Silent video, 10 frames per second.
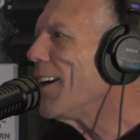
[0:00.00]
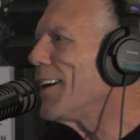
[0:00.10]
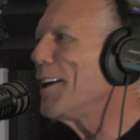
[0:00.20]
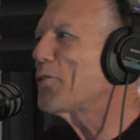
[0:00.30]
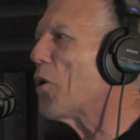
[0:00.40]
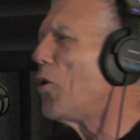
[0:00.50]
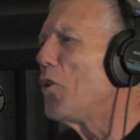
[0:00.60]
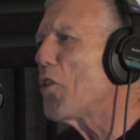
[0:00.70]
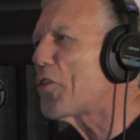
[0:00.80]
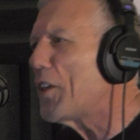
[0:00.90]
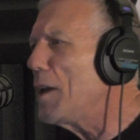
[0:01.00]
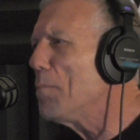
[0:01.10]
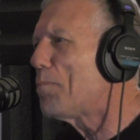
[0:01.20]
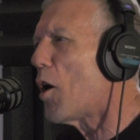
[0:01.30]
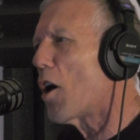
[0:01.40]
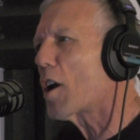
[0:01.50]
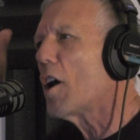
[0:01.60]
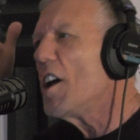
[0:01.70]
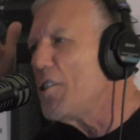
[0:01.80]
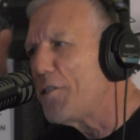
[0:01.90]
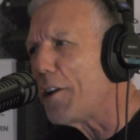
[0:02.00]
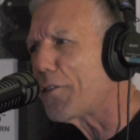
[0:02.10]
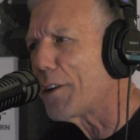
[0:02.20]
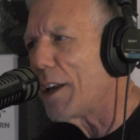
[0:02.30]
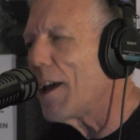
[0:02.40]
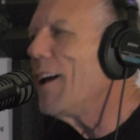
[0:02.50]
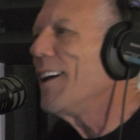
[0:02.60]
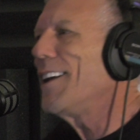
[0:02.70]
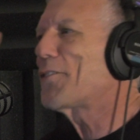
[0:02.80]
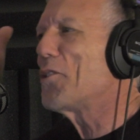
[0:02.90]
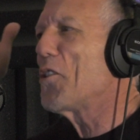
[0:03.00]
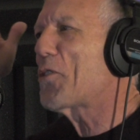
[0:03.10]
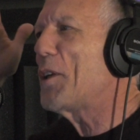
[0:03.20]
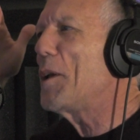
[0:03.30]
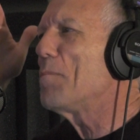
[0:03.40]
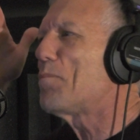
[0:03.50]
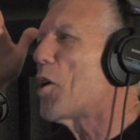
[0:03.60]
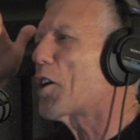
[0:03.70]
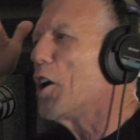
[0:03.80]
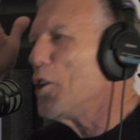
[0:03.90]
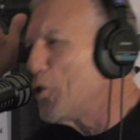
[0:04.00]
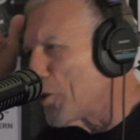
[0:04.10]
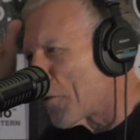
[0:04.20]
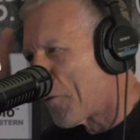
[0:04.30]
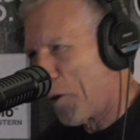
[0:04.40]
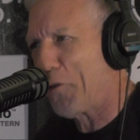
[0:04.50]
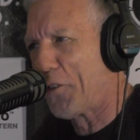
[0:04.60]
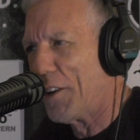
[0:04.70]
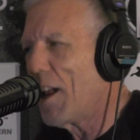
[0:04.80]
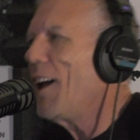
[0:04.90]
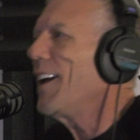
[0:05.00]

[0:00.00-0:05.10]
It's all theme park Disney. It's all theme park Universal.